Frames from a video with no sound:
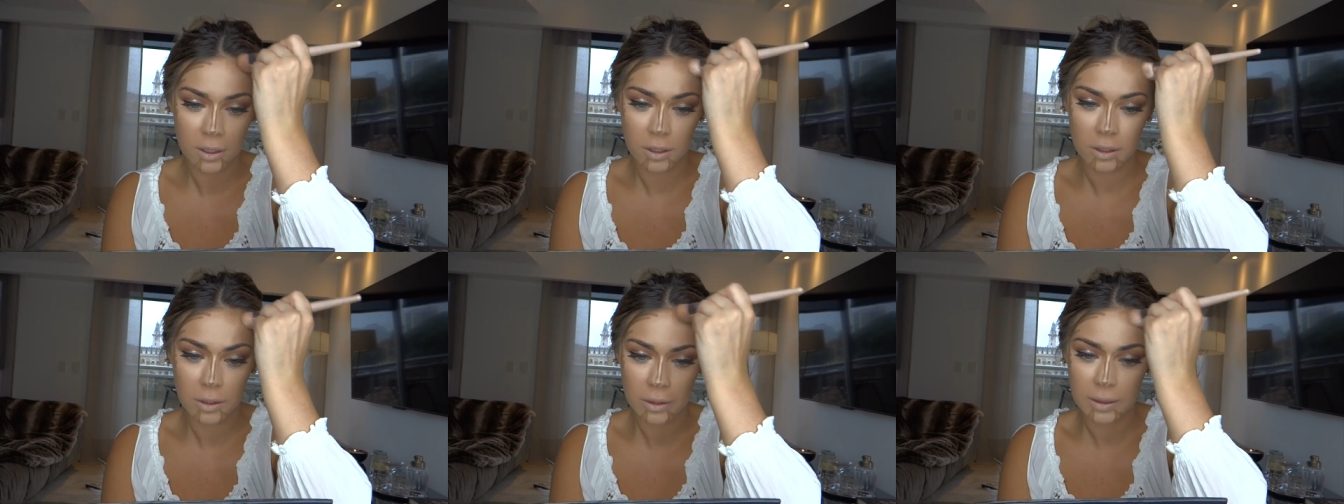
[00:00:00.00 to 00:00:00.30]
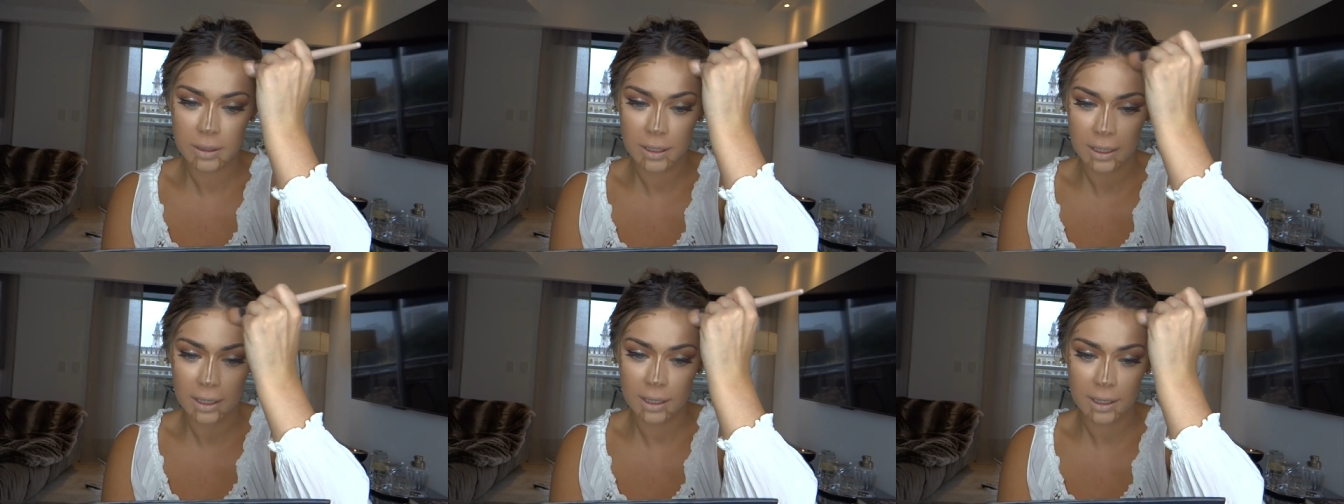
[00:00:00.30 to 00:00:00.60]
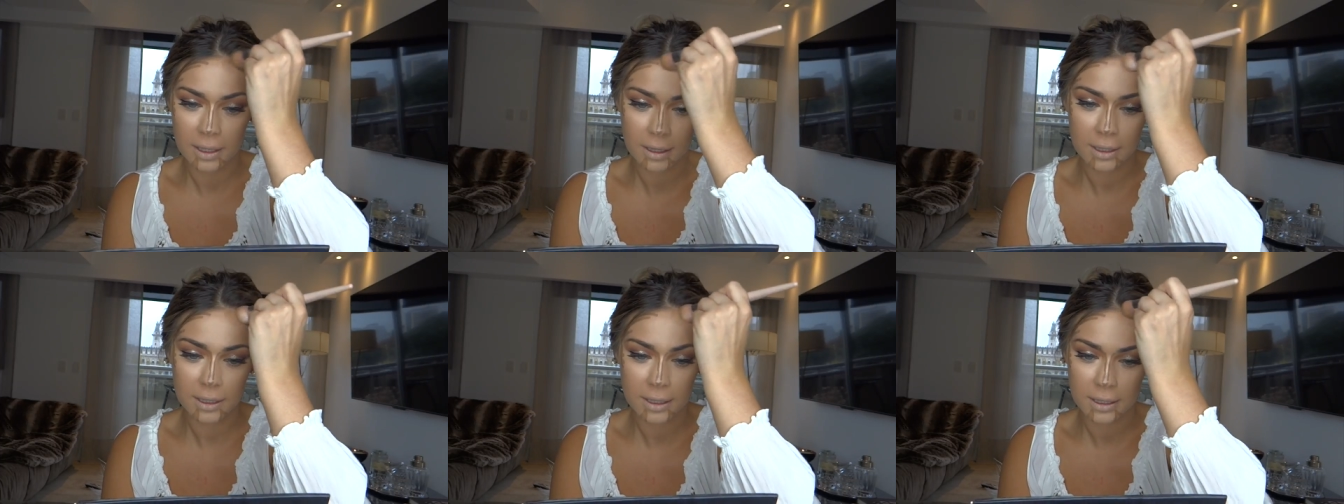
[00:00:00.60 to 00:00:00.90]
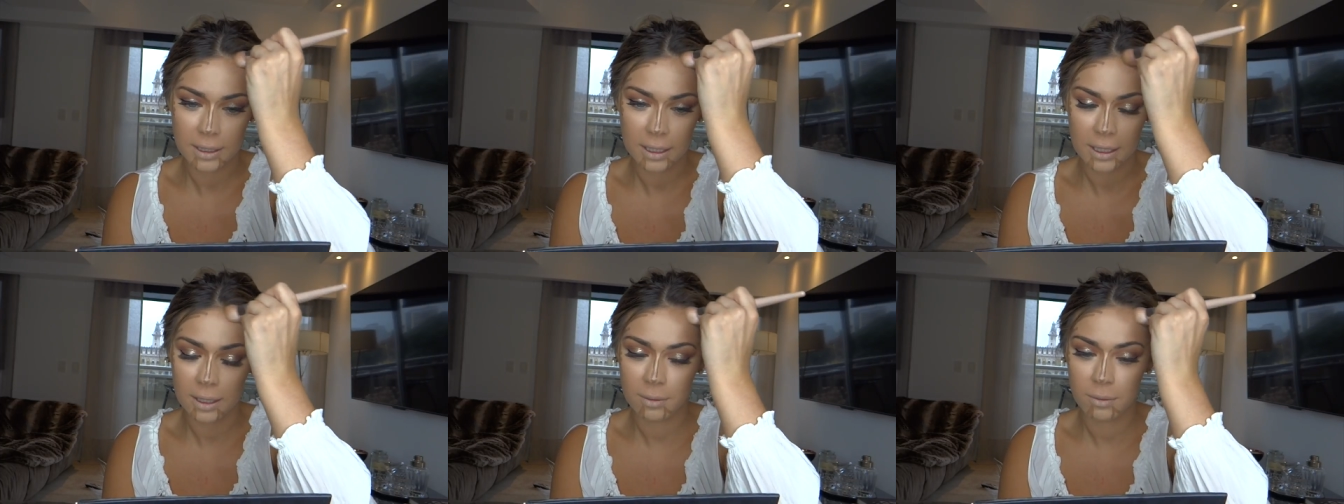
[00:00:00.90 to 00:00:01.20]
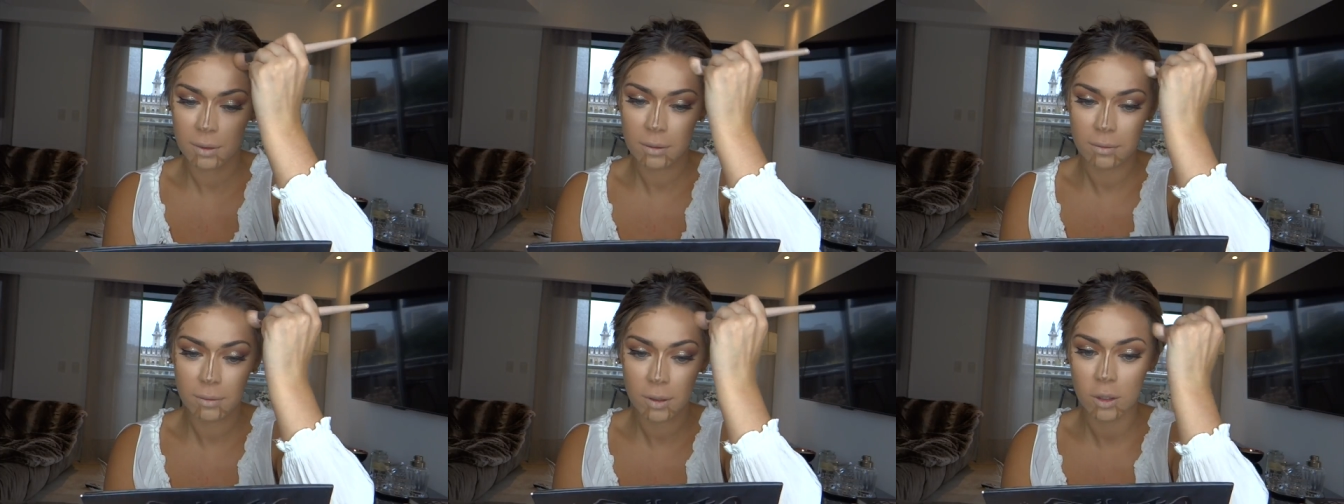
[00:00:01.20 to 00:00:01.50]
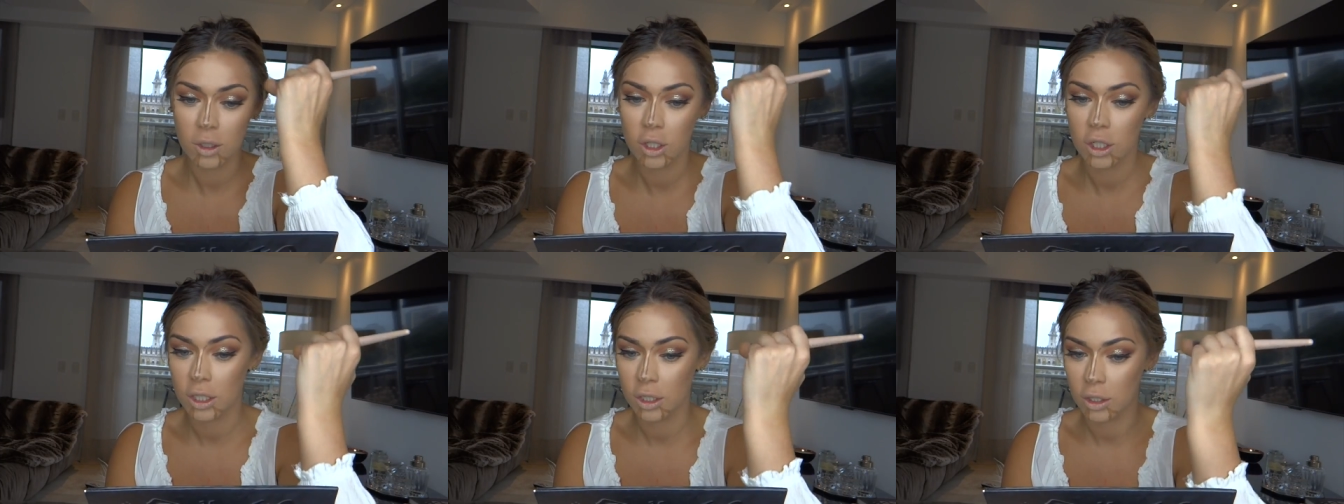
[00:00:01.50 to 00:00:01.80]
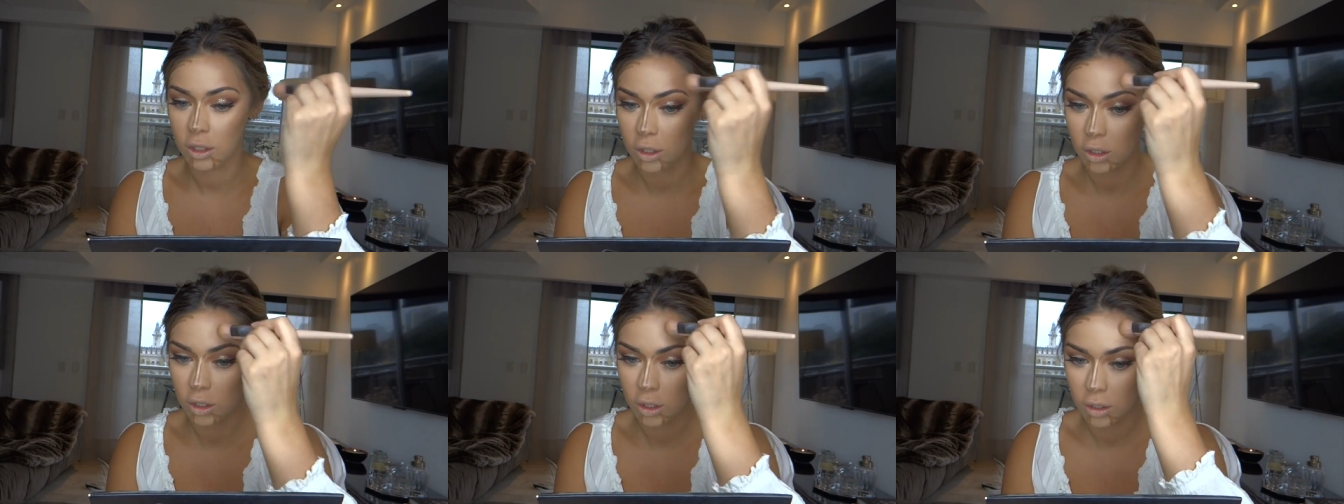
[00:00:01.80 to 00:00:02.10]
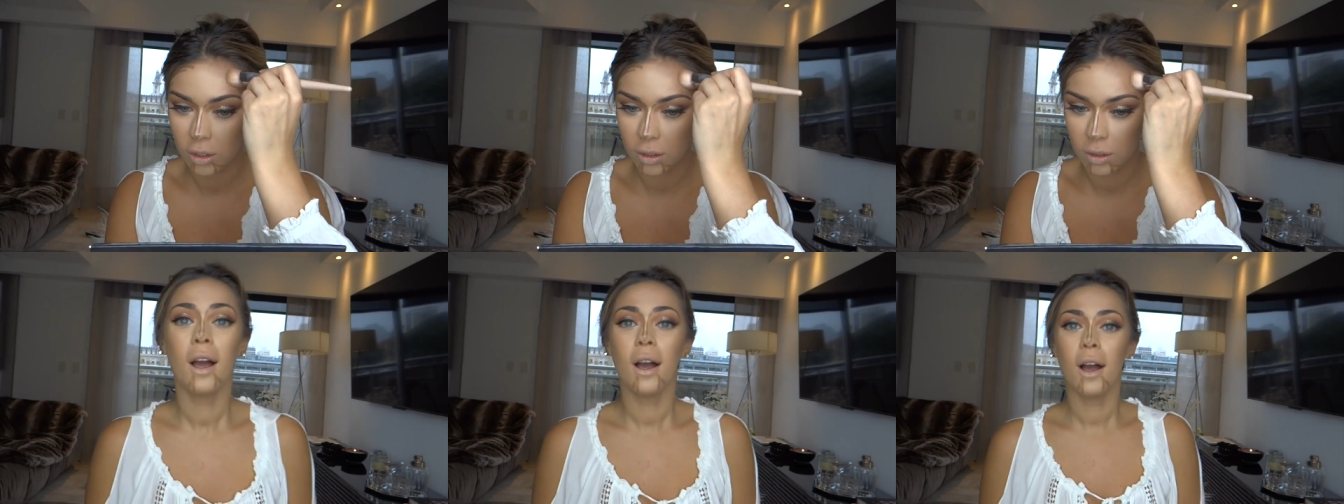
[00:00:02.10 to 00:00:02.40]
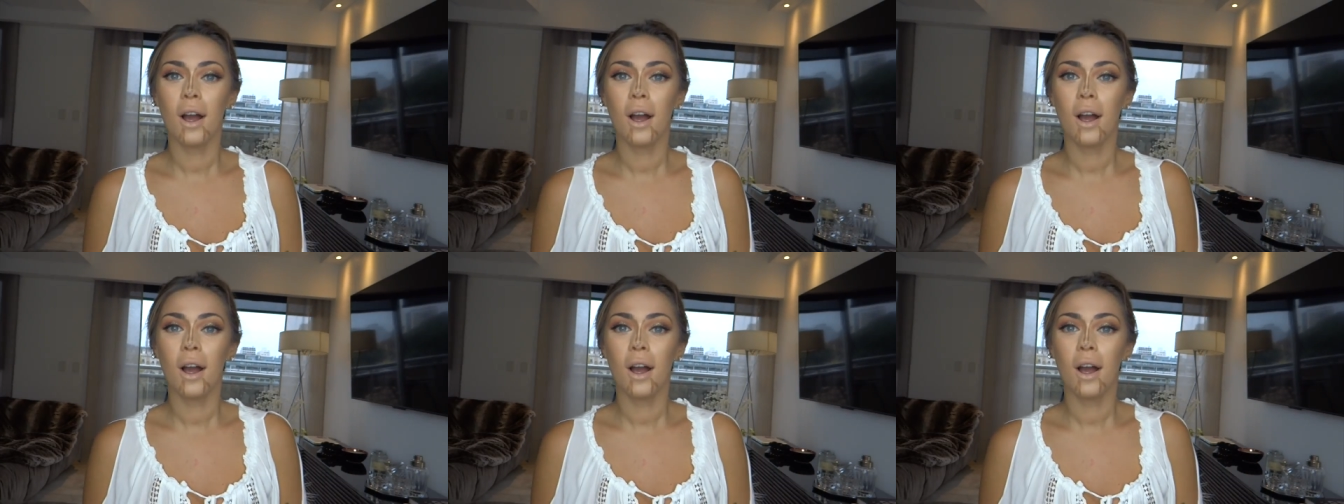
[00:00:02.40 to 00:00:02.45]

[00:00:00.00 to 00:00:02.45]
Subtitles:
using the same motions.